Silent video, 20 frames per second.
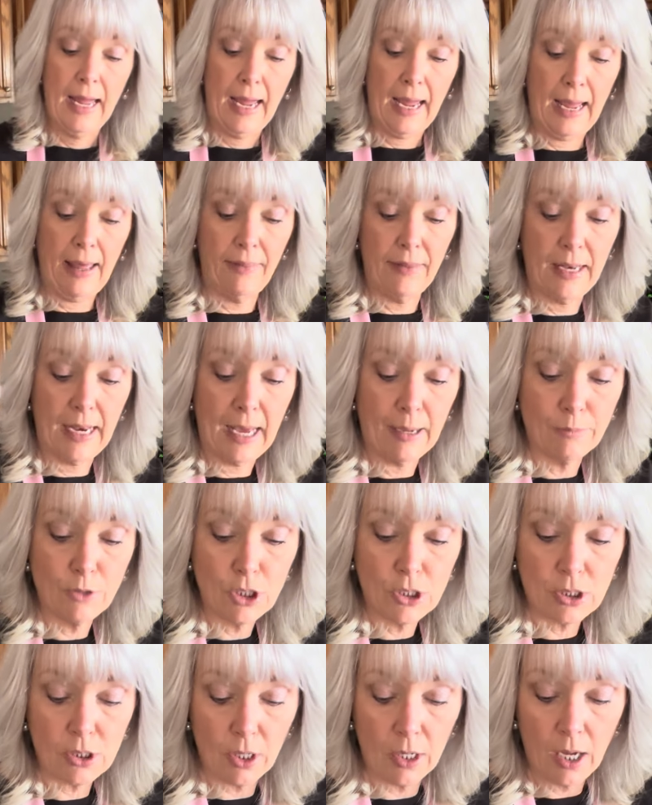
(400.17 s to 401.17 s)
And then I'm
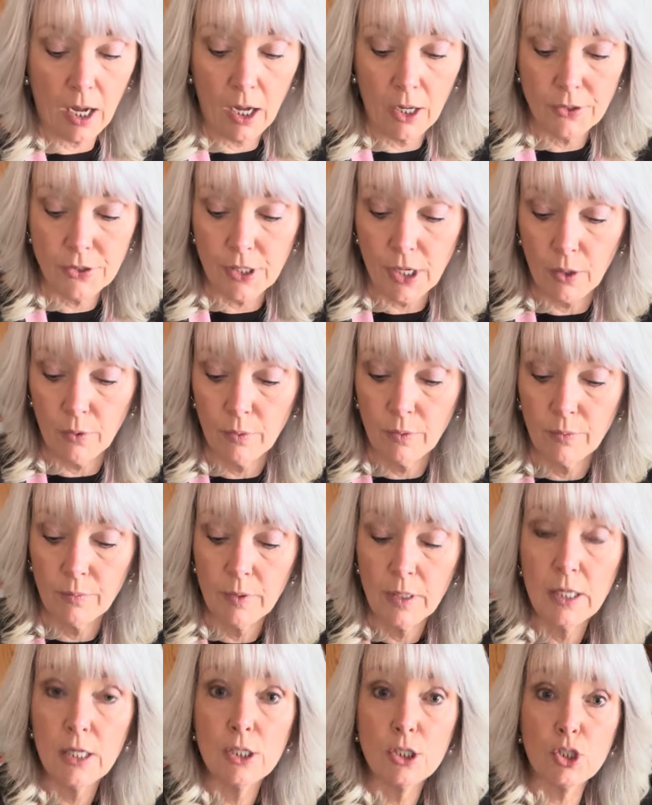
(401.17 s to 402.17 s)
just going to also
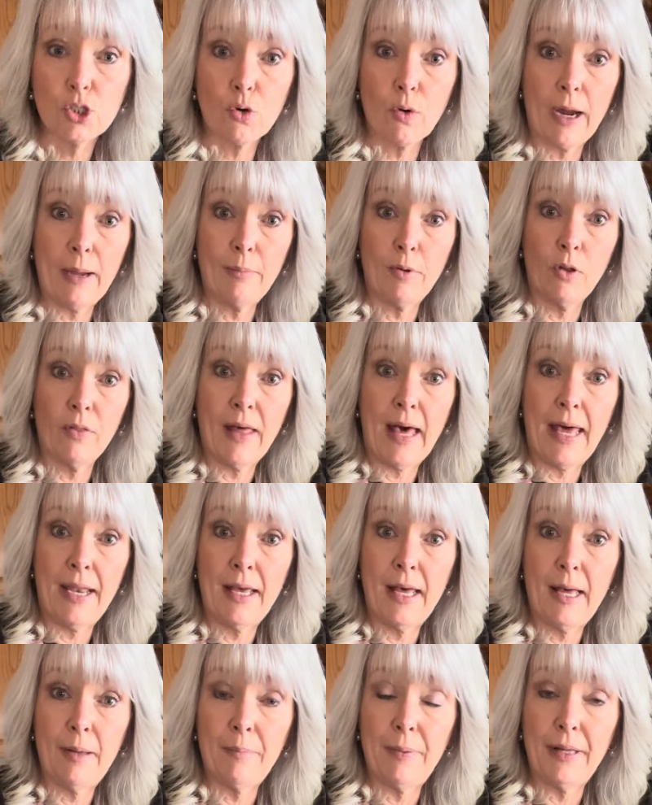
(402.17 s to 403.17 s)
scramble that
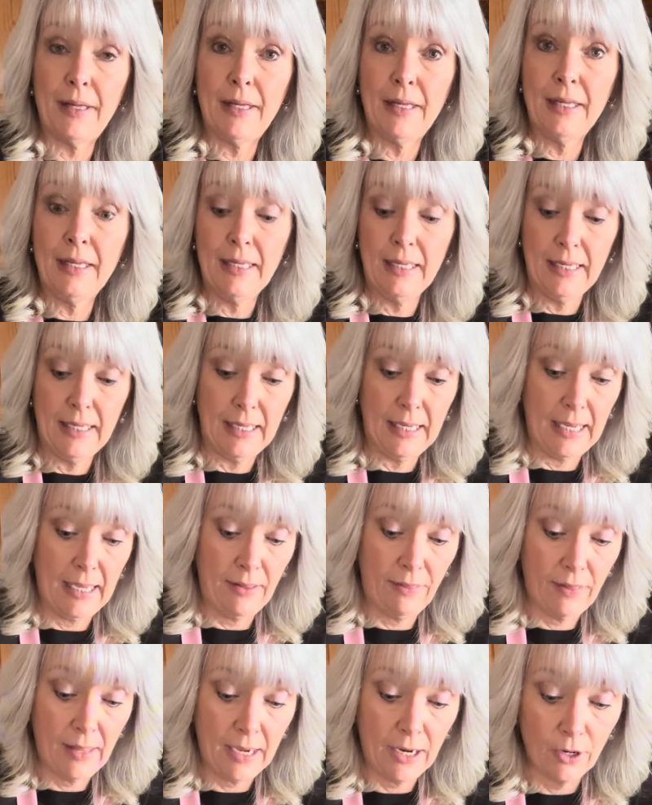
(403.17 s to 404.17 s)
up
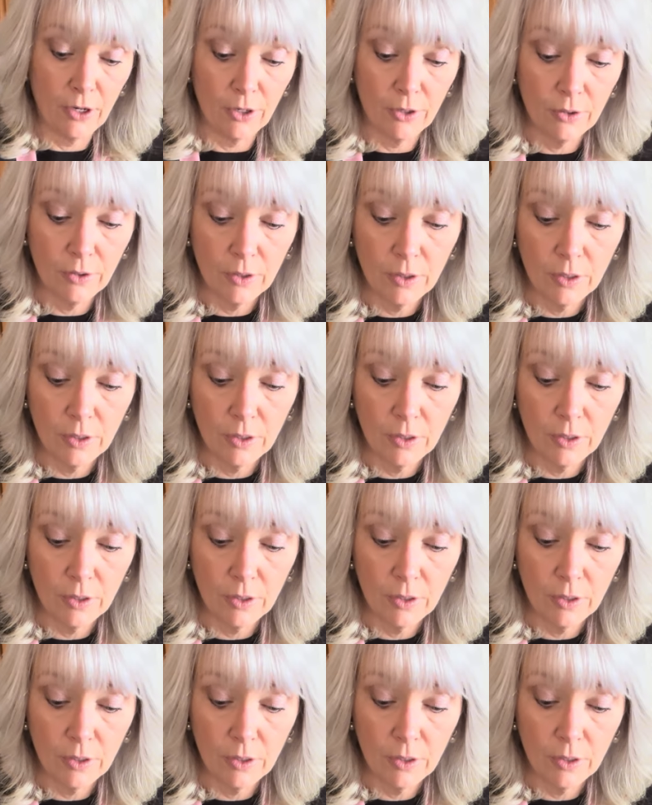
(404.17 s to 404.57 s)
in there